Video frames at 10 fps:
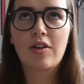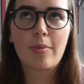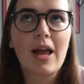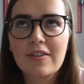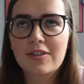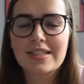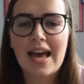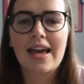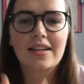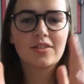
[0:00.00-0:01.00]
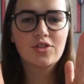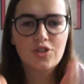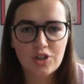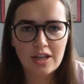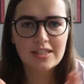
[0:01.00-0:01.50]
you're applying for exec,
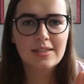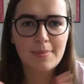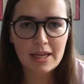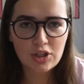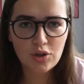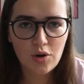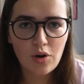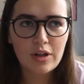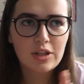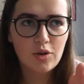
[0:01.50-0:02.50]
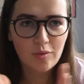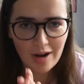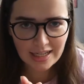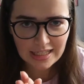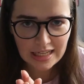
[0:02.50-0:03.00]
just make sure you're
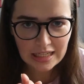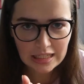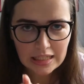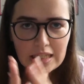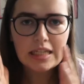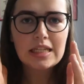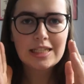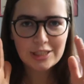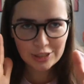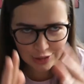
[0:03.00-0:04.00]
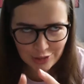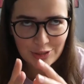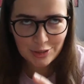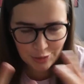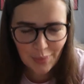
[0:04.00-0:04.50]
ready to
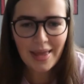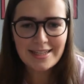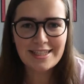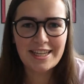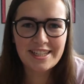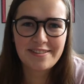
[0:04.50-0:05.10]
do it,